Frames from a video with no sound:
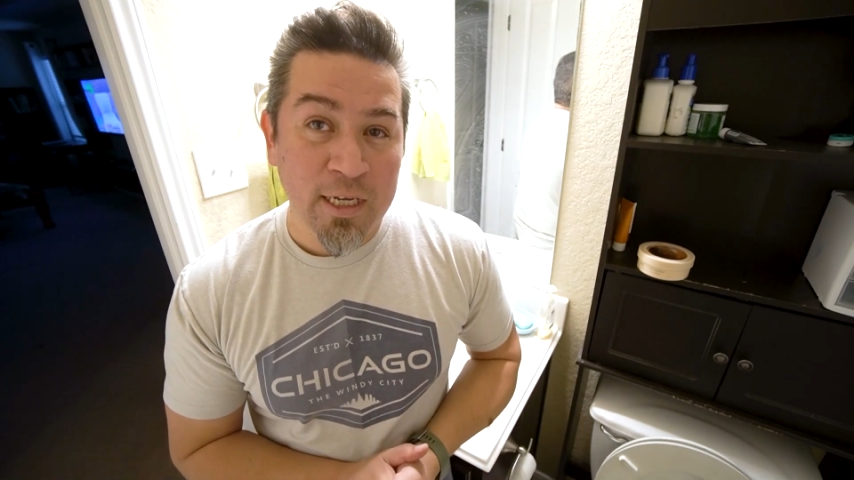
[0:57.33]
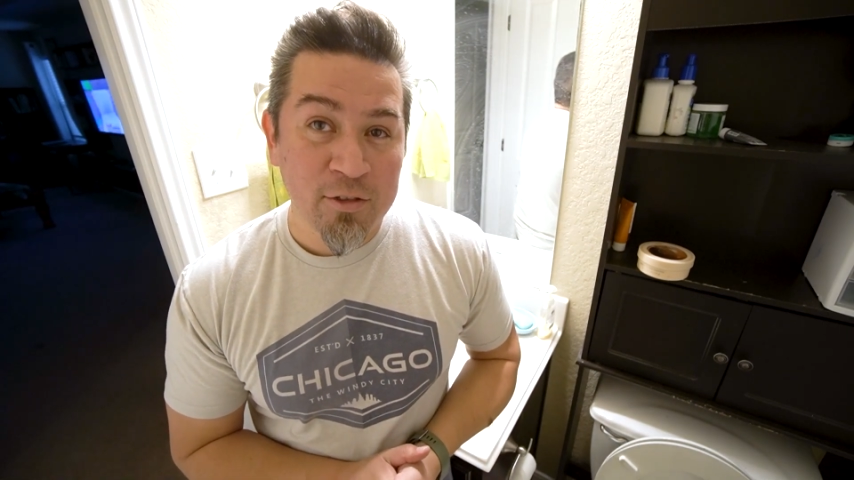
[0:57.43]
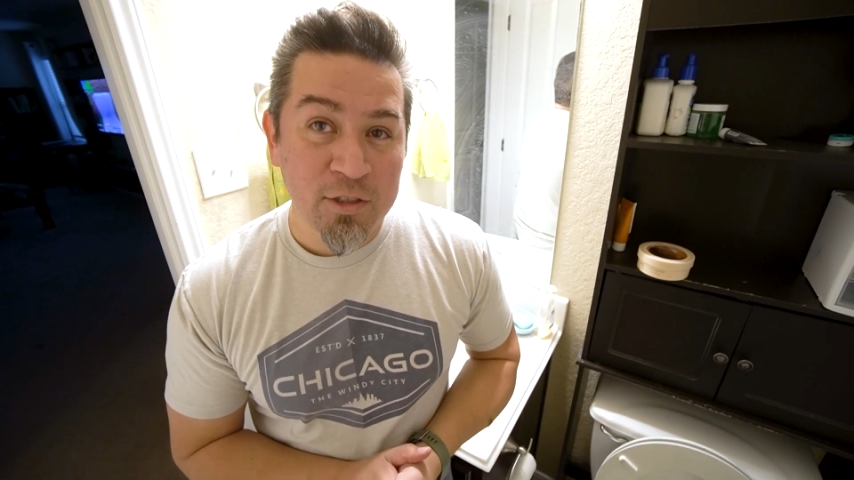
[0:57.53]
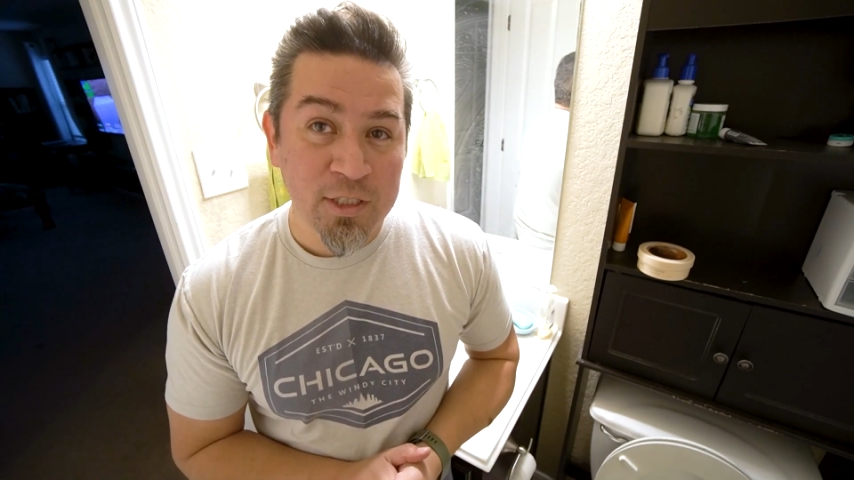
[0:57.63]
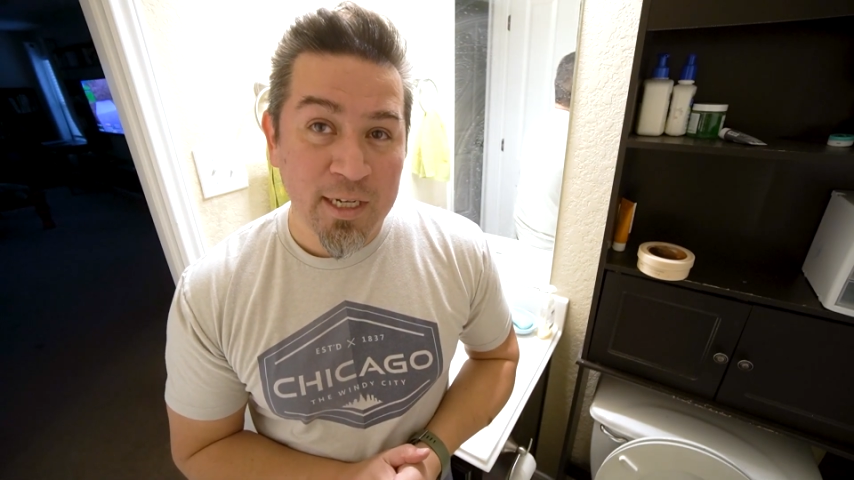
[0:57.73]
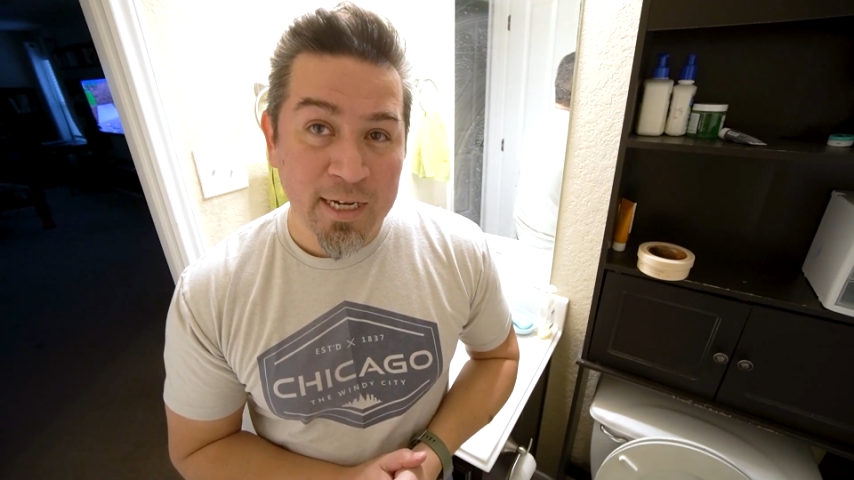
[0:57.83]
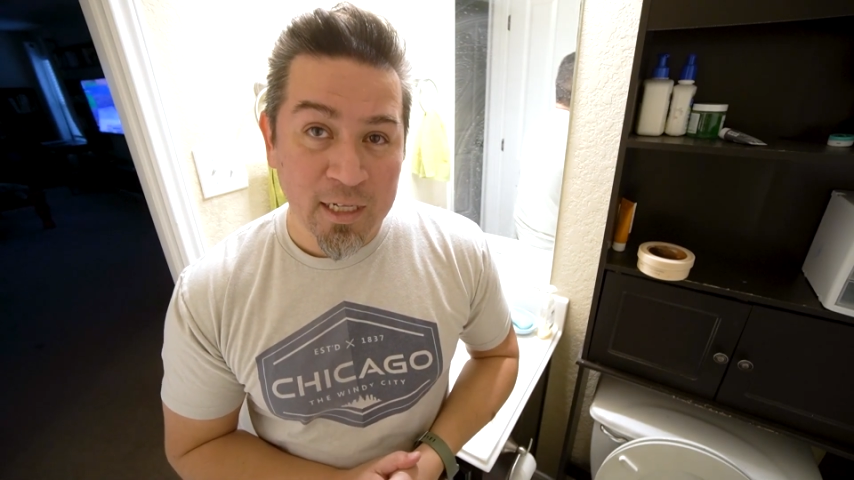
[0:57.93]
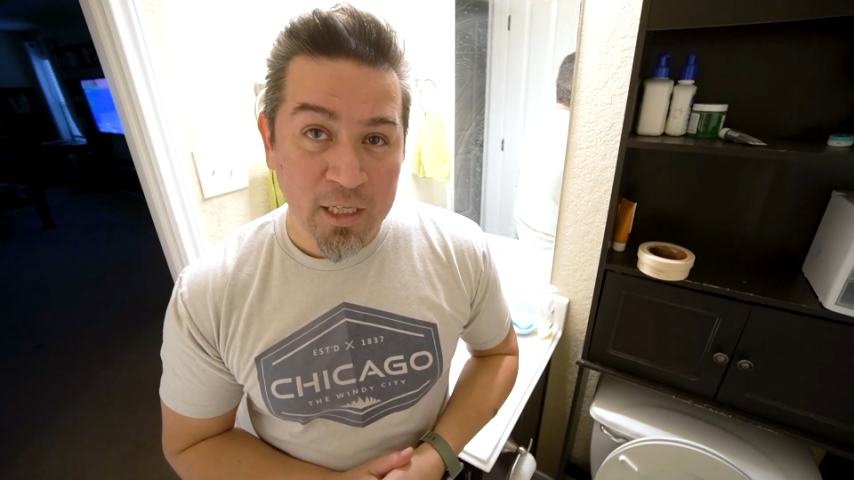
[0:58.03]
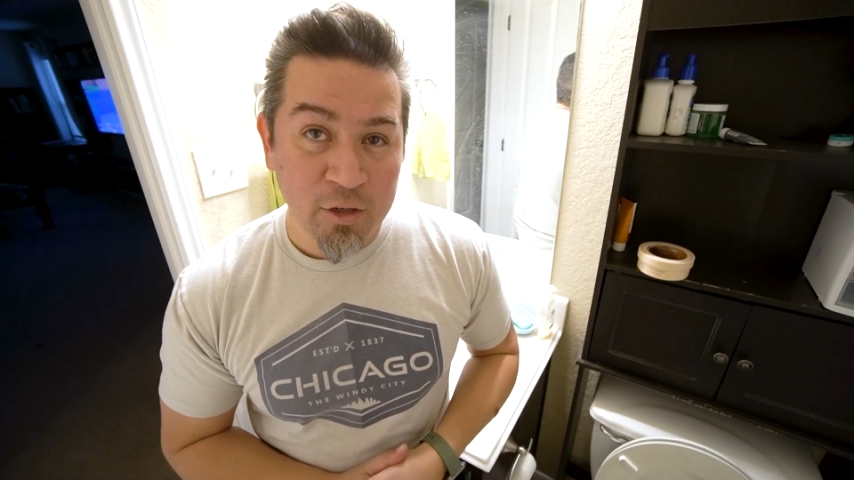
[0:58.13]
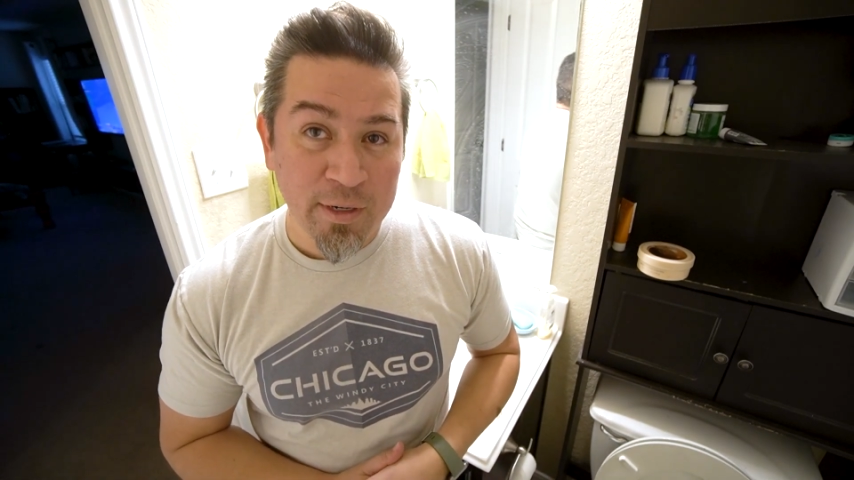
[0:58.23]
interested in
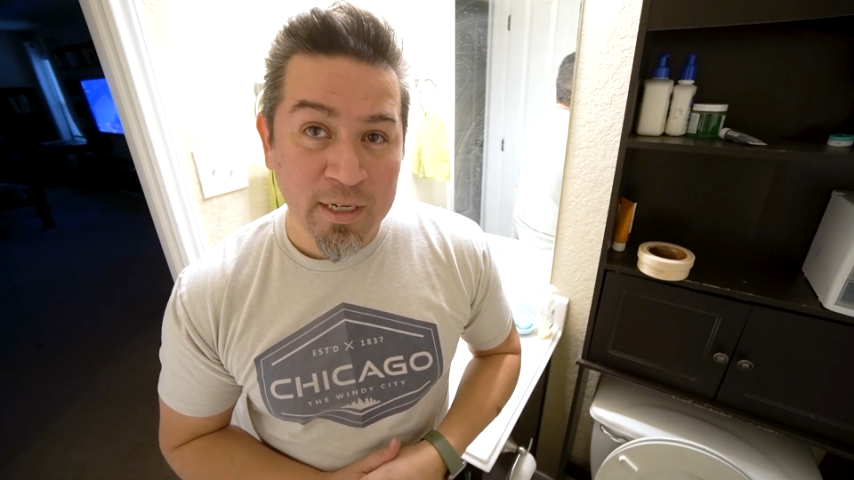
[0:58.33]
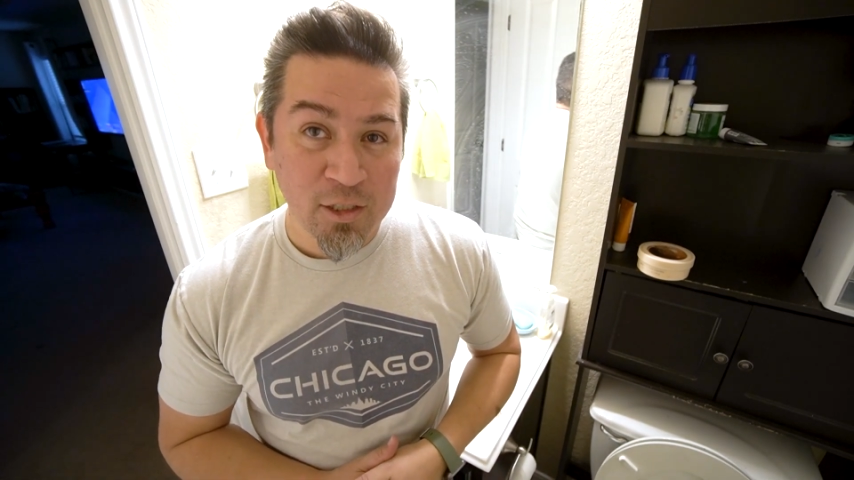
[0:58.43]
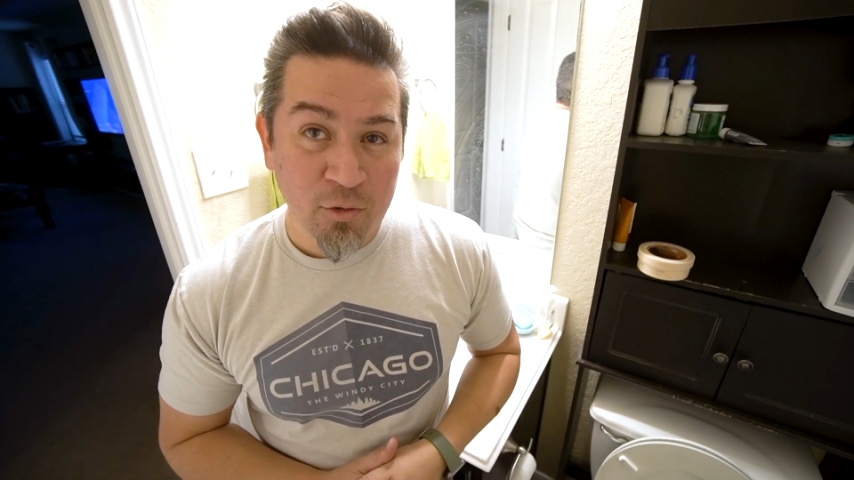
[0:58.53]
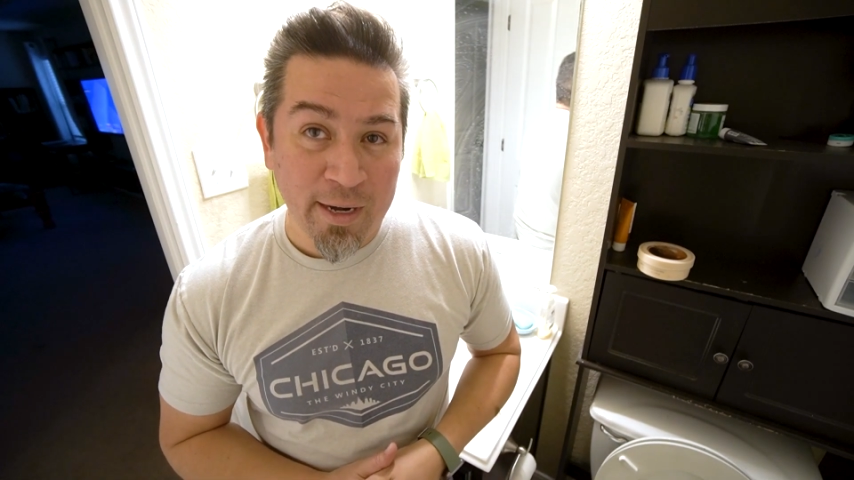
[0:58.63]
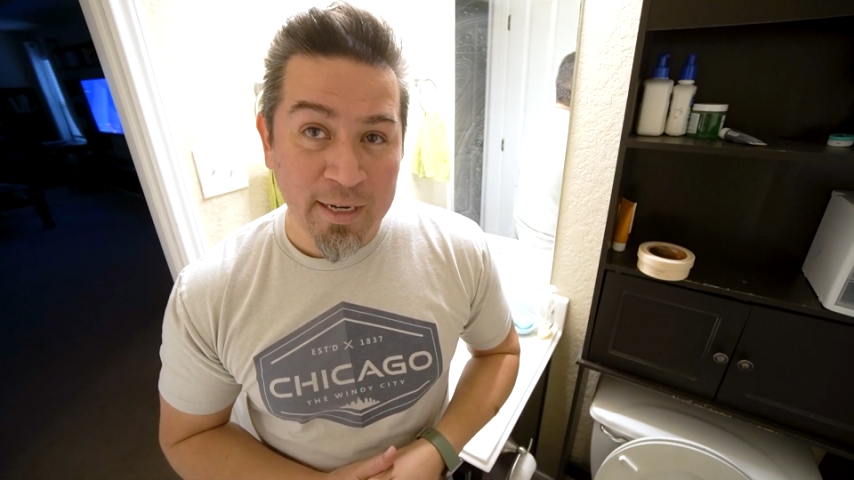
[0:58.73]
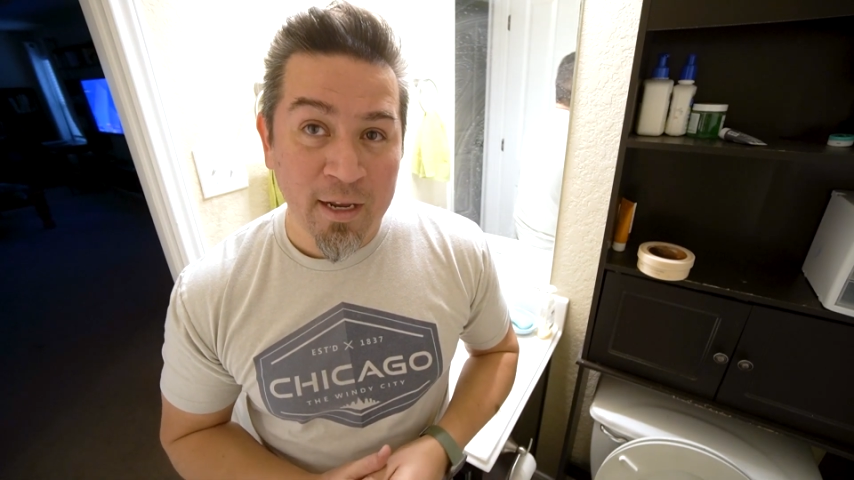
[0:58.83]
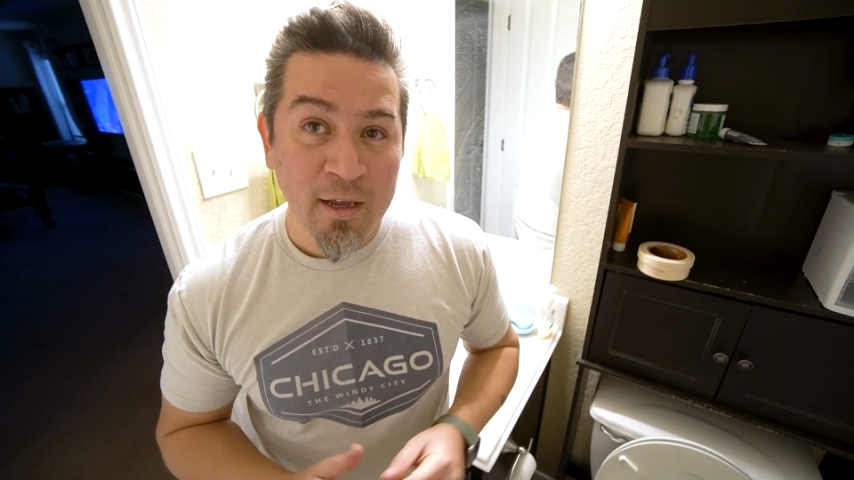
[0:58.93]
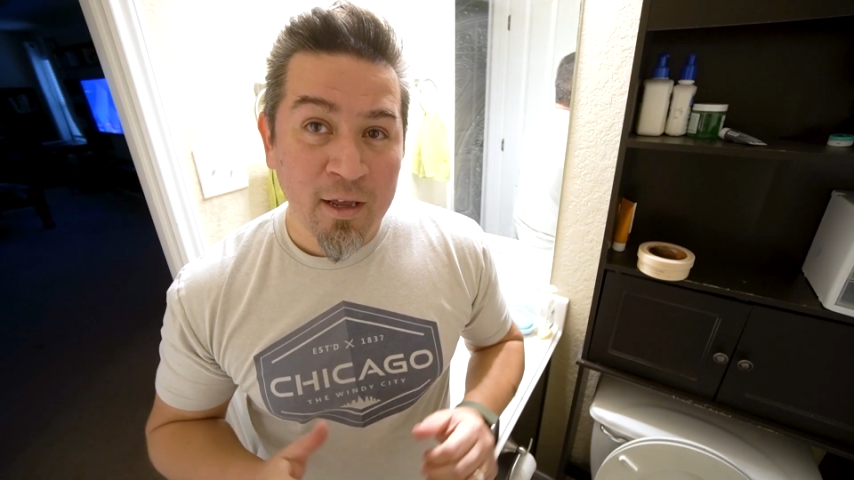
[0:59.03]
clearing a drain